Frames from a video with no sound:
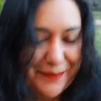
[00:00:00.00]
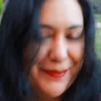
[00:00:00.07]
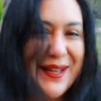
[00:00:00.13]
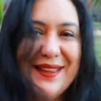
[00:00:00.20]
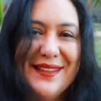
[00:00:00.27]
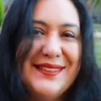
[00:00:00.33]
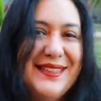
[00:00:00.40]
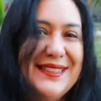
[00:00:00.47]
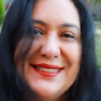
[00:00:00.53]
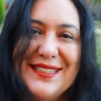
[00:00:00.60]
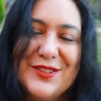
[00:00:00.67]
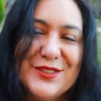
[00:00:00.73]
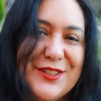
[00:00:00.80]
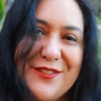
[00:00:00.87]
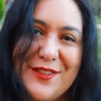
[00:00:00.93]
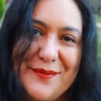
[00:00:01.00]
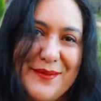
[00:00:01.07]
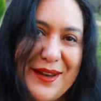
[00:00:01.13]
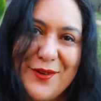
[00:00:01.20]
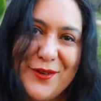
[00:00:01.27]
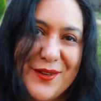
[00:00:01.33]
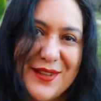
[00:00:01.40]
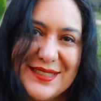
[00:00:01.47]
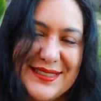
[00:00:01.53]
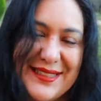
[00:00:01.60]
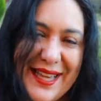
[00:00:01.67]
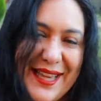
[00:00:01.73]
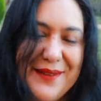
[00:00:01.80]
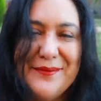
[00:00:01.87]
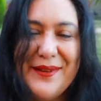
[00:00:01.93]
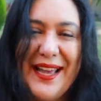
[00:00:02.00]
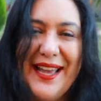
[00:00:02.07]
but the details of them are all the same.